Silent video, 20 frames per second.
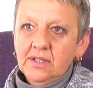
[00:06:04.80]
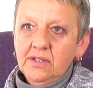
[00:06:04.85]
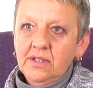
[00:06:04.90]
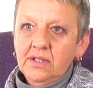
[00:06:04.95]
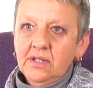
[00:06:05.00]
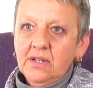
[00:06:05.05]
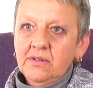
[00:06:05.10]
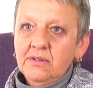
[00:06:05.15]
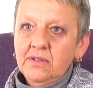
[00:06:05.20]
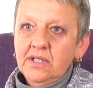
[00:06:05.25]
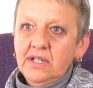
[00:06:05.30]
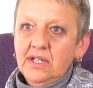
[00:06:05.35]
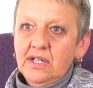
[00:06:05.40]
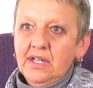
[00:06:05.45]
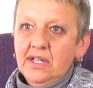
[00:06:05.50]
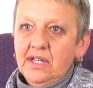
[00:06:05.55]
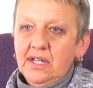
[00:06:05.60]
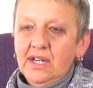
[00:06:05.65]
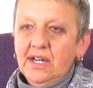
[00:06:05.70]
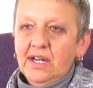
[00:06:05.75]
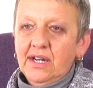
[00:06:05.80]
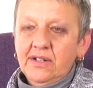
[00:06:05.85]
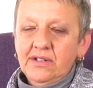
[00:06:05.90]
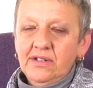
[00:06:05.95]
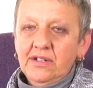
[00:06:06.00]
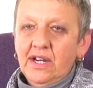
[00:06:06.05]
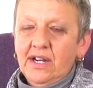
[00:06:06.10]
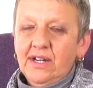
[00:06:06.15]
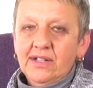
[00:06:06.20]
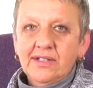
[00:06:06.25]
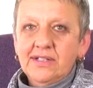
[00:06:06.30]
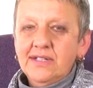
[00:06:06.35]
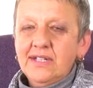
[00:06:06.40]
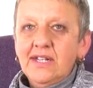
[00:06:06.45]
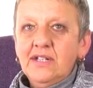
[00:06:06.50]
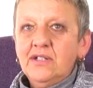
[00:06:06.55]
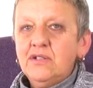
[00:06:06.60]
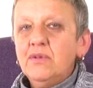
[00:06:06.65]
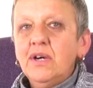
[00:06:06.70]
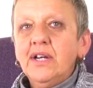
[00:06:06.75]
You know, I'd
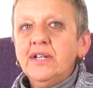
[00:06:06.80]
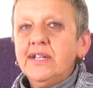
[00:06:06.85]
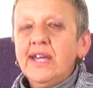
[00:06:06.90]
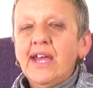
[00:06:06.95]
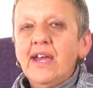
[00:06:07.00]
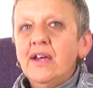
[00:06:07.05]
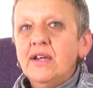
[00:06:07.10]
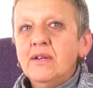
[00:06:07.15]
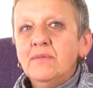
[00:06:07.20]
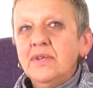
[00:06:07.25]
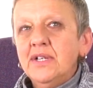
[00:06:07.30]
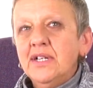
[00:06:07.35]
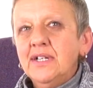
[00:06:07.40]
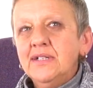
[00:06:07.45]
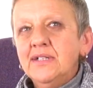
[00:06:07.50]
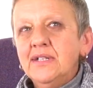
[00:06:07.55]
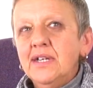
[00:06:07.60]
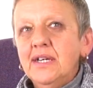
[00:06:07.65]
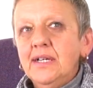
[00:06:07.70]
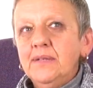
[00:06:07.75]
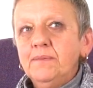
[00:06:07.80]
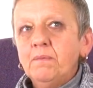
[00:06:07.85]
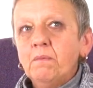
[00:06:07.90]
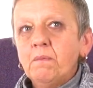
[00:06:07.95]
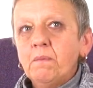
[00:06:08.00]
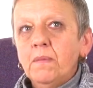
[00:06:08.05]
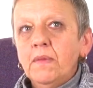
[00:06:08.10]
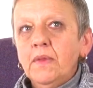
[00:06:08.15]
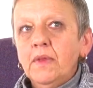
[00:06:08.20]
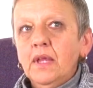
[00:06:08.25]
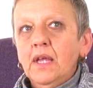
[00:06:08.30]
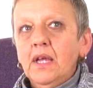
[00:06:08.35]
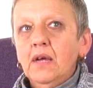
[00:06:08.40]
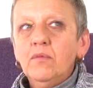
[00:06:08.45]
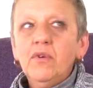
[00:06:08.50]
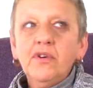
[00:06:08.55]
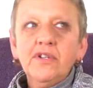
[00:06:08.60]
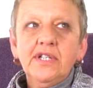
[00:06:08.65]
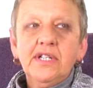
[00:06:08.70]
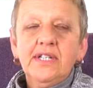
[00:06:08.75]
say to her, I'd get home and I'd say,
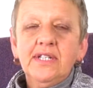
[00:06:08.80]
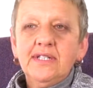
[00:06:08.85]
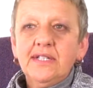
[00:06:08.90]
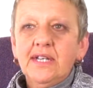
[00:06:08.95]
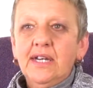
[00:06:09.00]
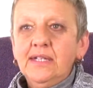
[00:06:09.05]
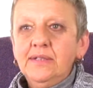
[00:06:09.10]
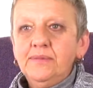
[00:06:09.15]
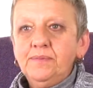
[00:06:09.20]
what did he say?